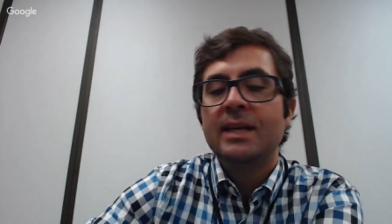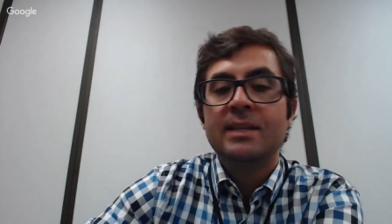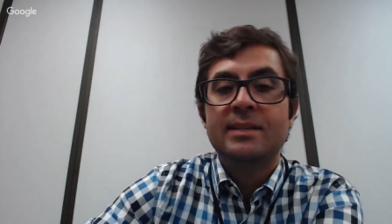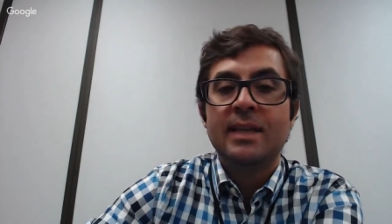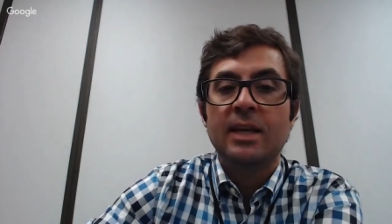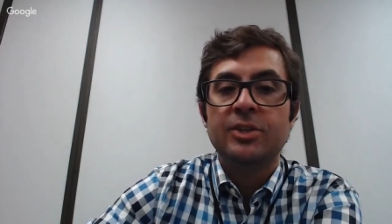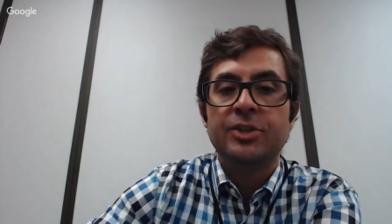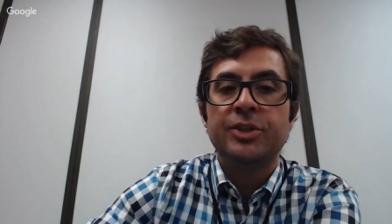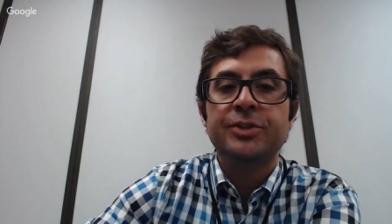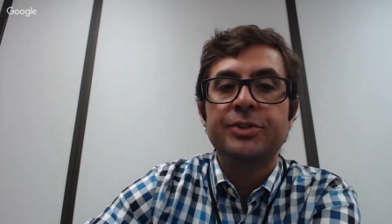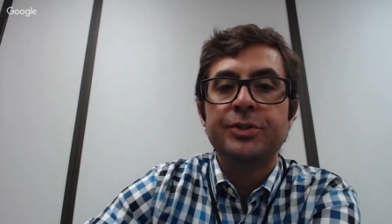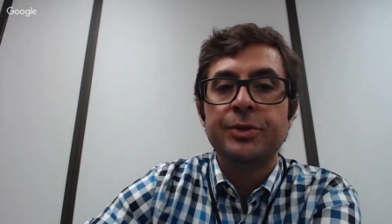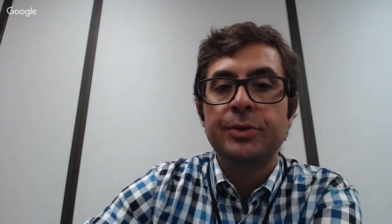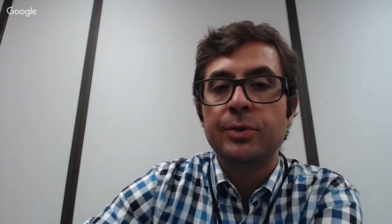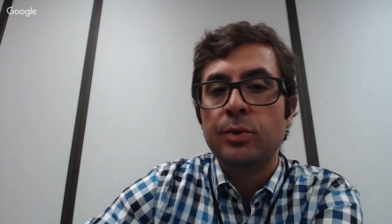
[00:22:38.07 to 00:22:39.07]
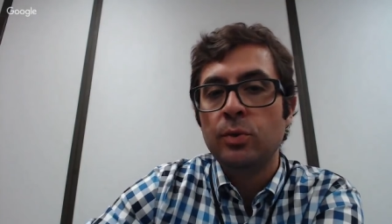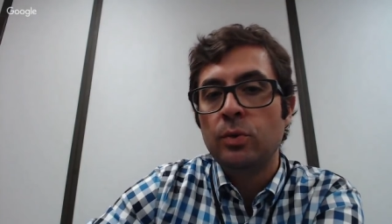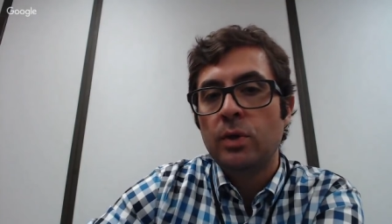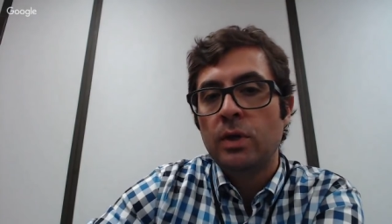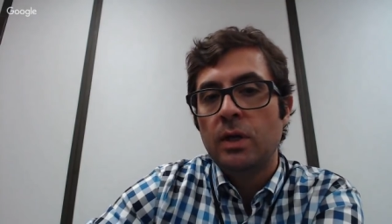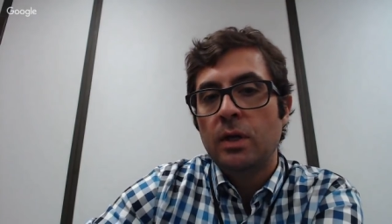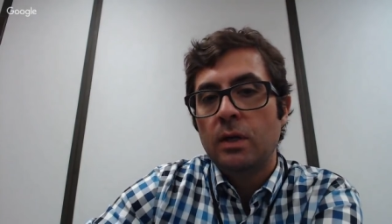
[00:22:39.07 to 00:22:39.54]
Session
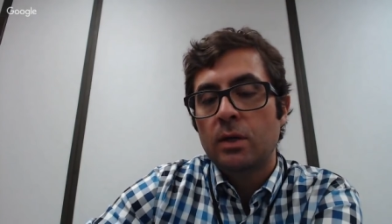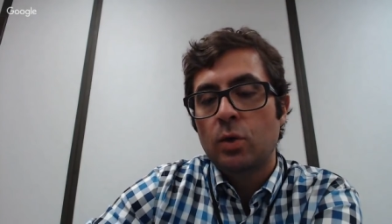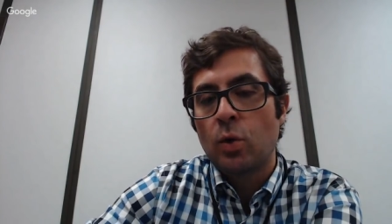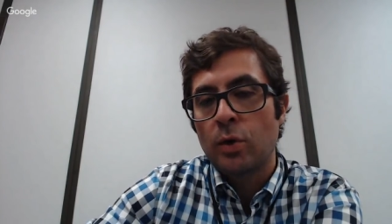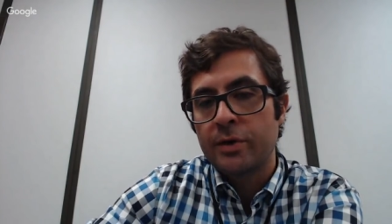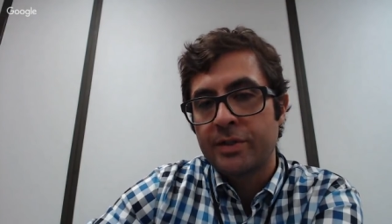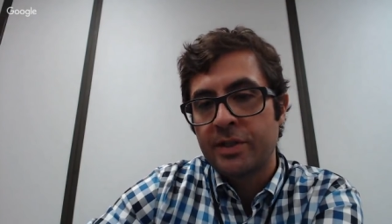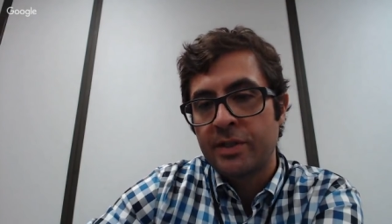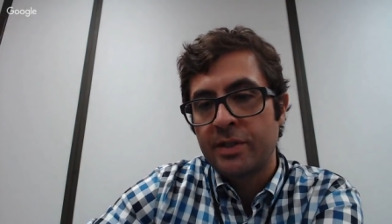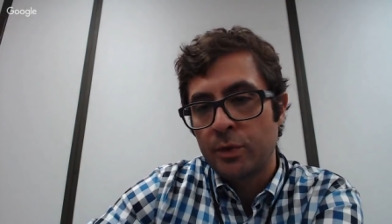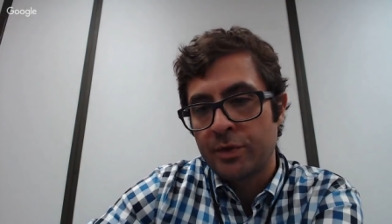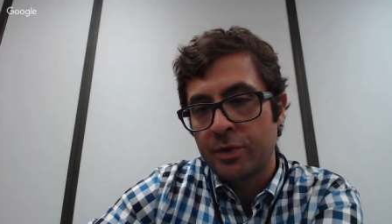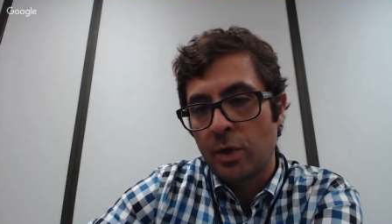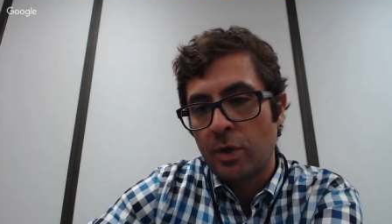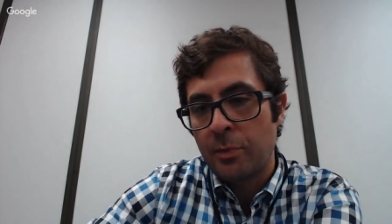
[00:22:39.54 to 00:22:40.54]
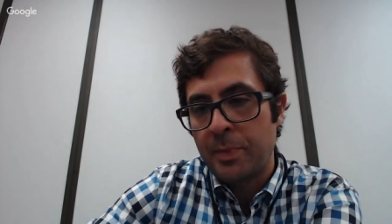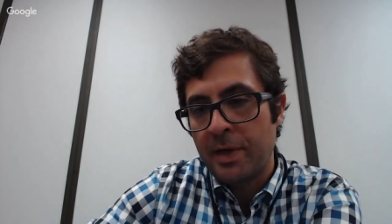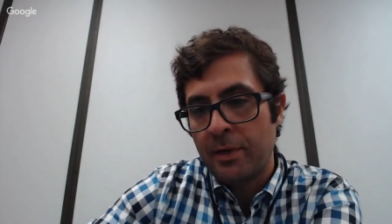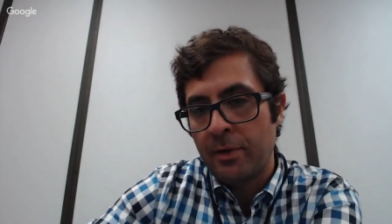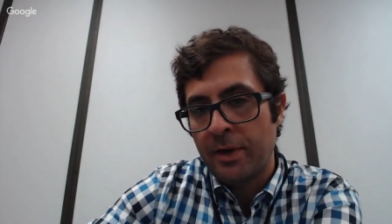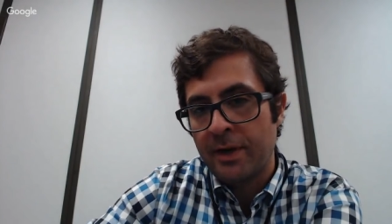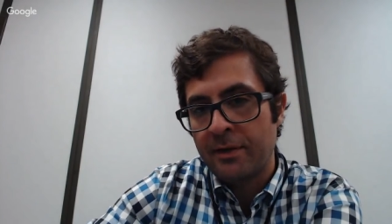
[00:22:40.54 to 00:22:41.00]
2 courses will start
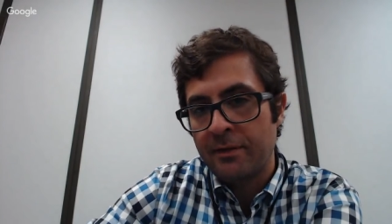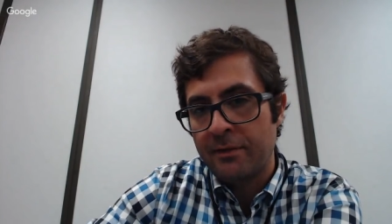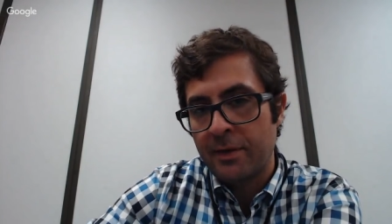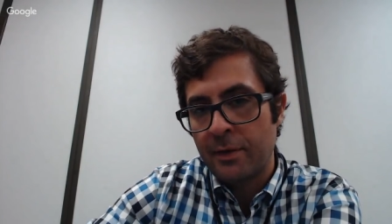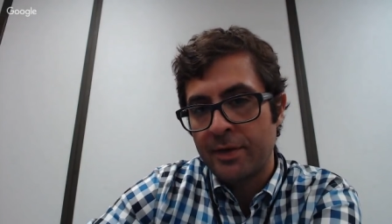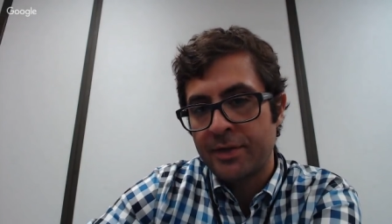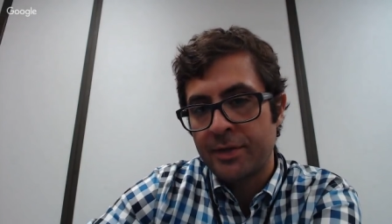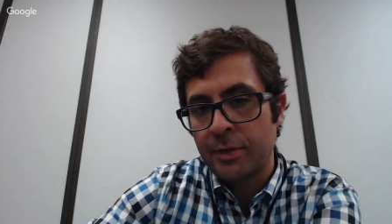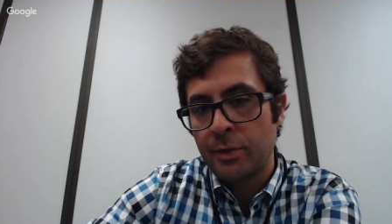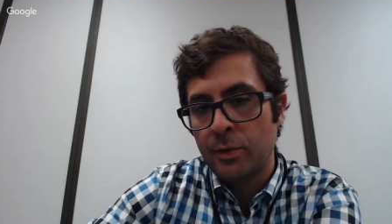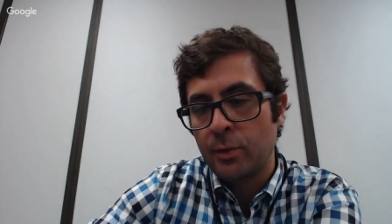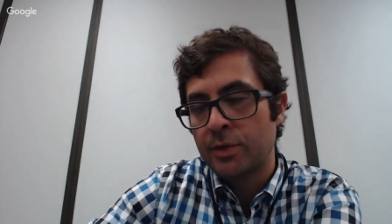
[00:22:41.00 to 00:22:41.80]
appearing very soon.